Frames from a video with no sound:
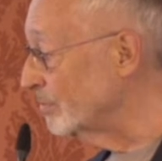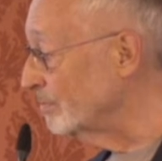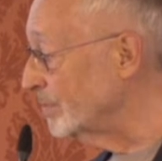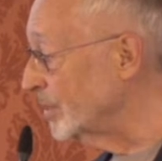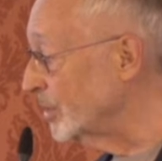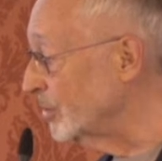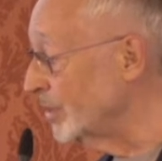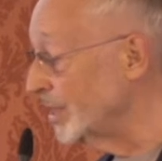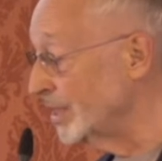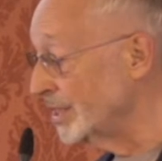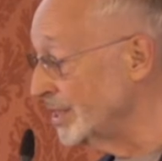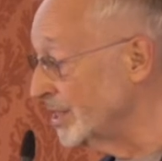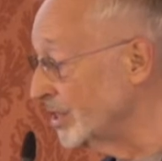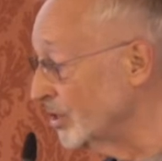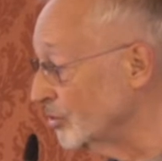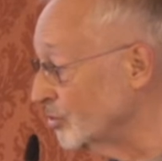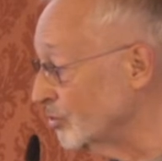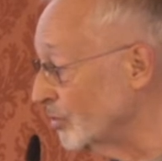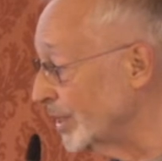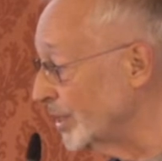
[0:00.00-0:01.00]
period
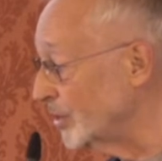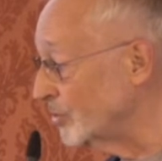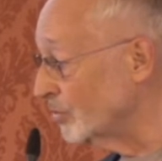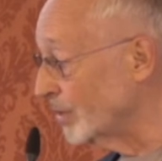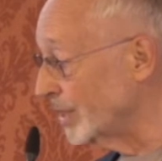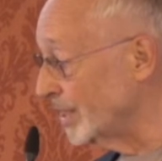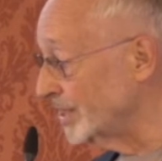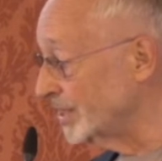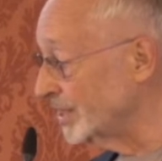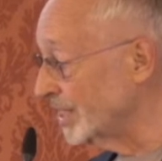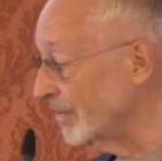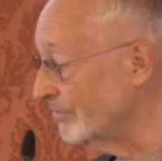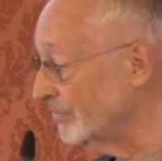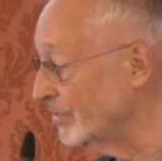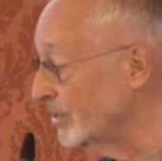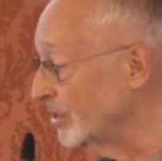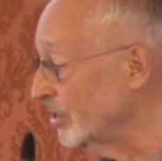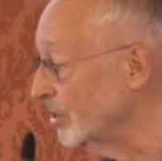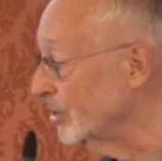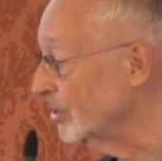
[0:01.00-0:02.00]
until
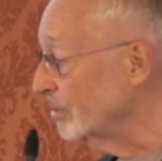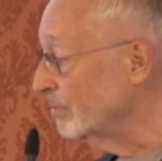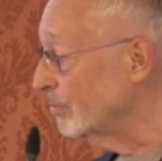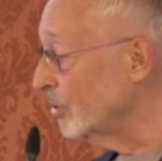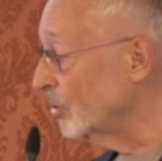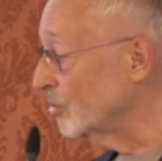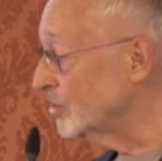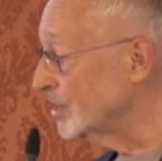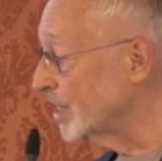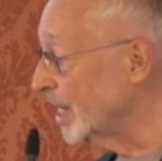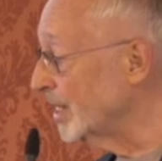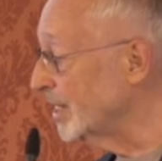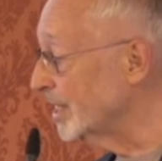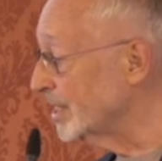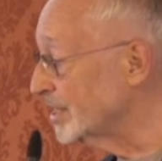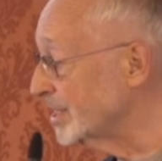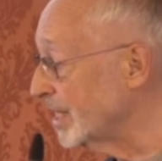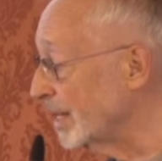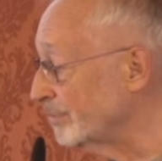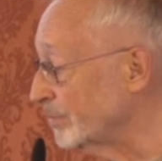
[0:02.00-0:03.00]
2027 pose
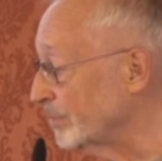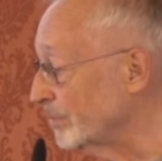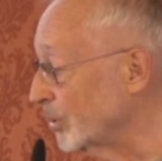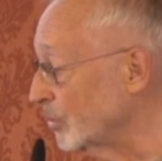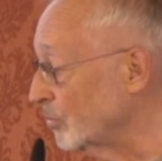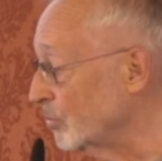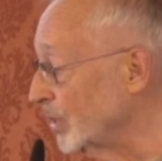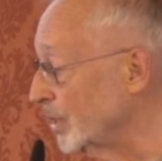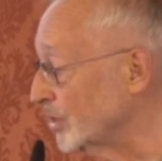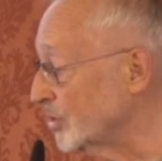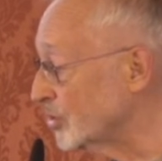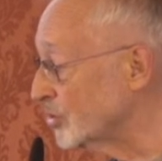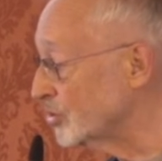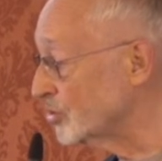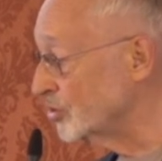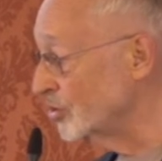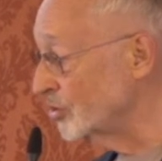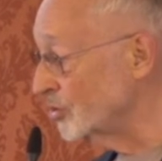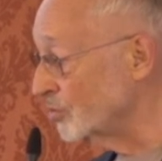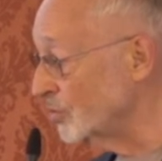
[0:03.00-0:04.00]
unacceptable risks
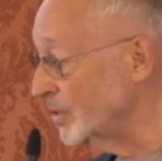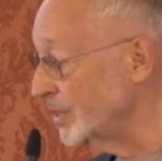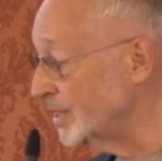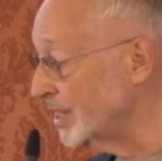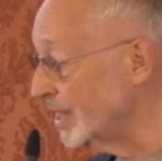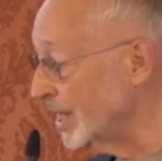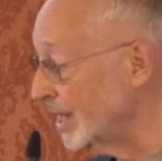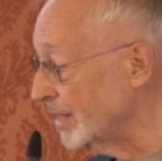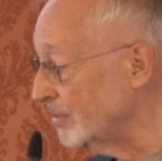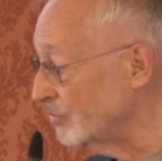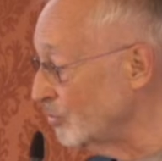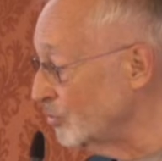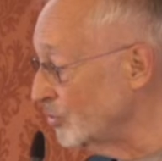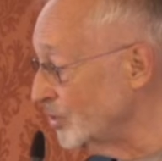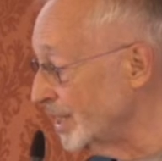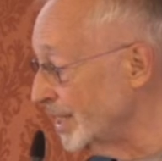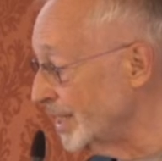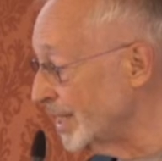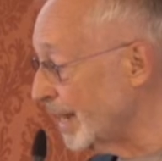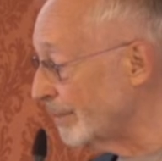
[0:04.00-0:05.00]
to the
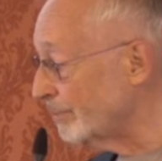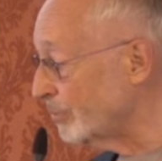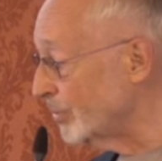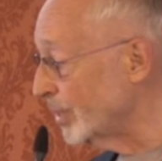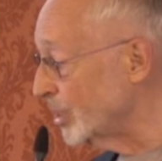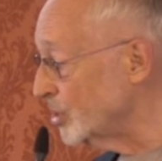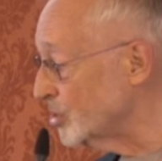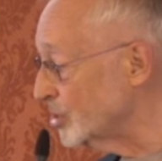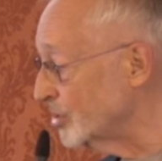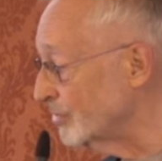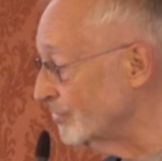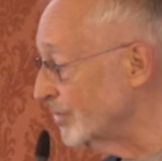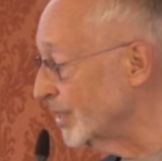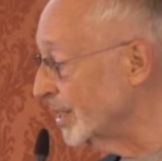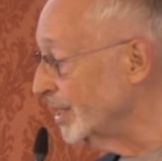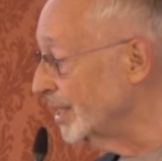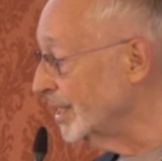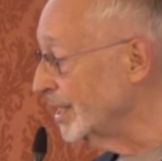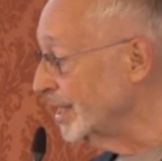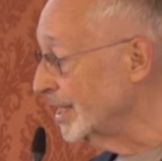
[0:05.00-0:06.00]
routine operation of
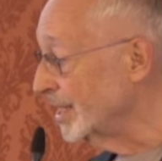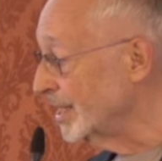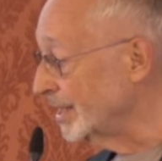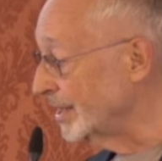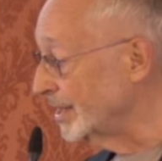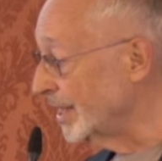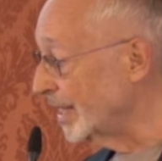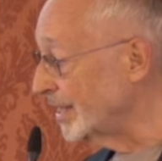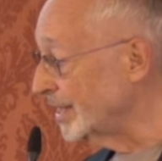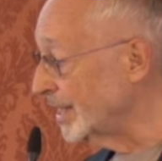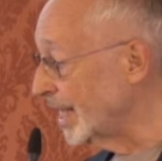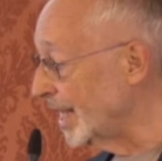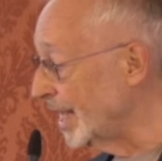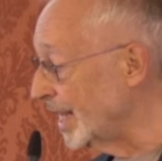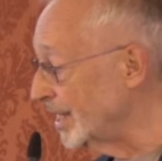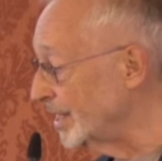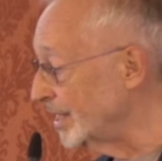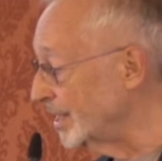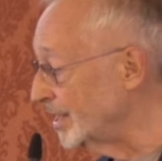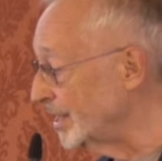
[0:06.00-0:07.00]
the Glen
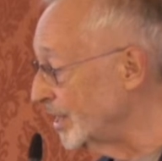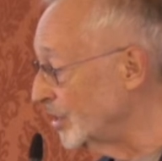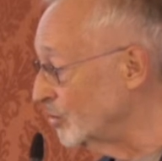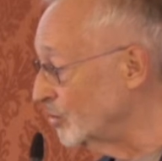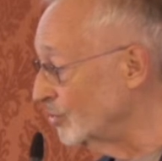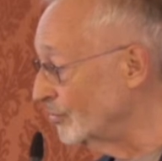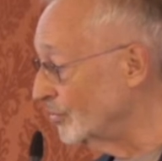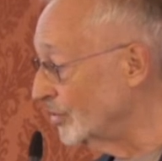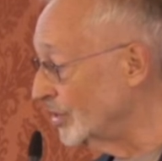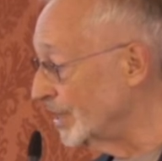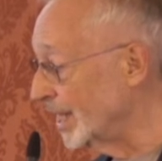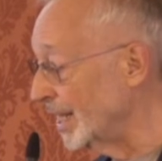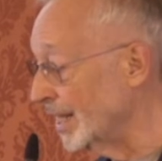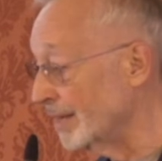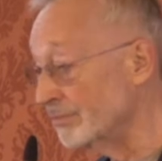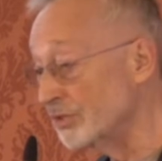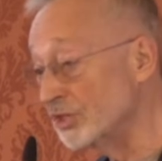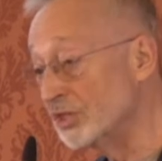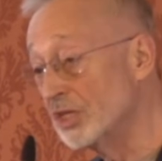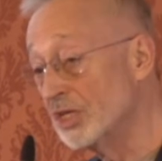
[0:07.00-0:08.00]
Canyon and Hoover
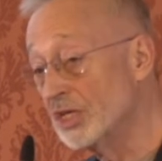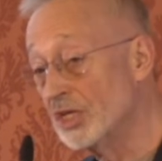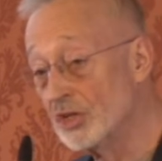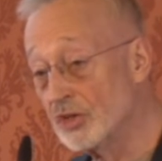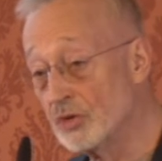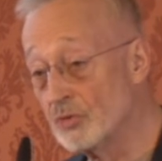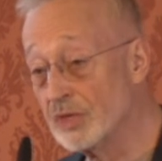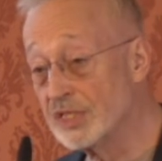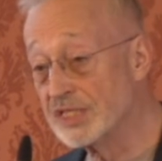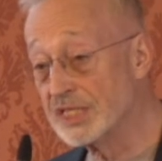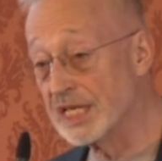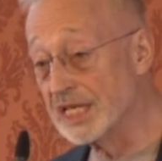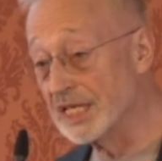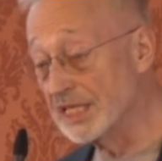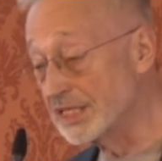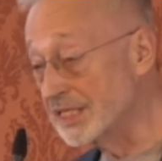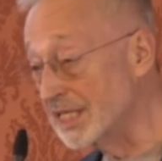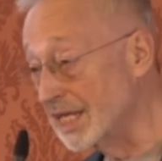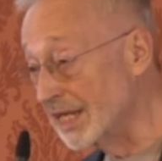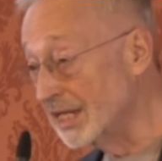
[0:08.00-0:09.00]
dams. The risk
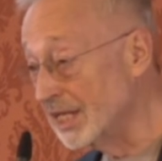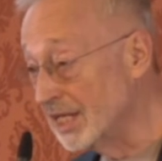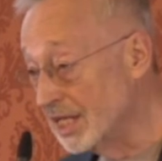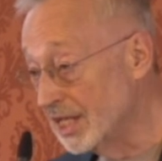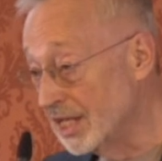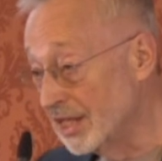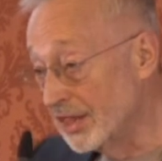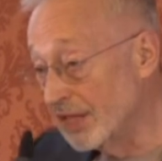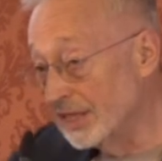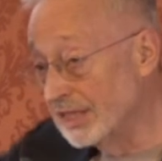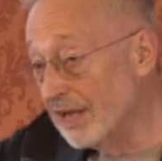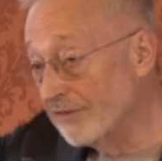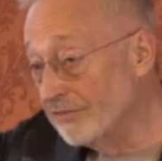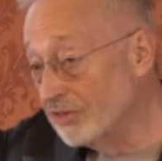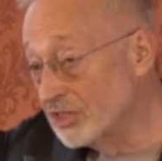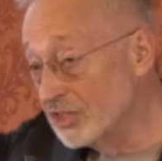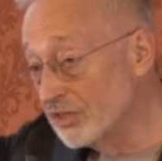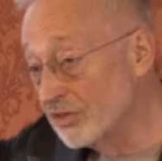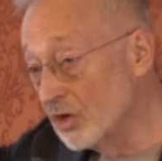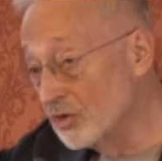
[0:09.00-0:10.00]
is that the
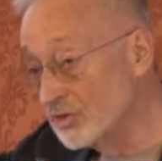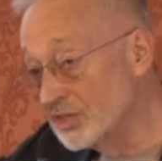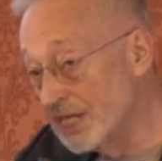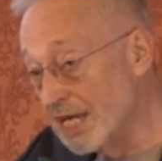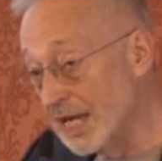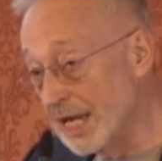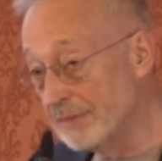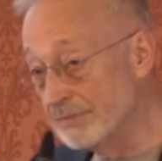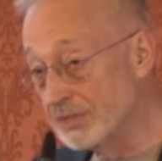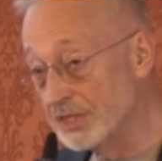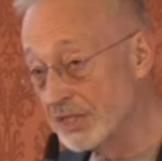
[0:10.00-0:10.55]
levels in those dams,